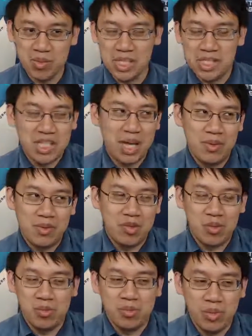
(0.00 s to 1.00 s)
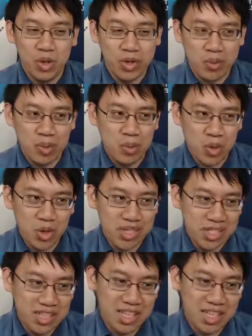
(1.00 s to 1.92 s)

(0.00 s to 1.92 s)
to stop it from blowing up the board,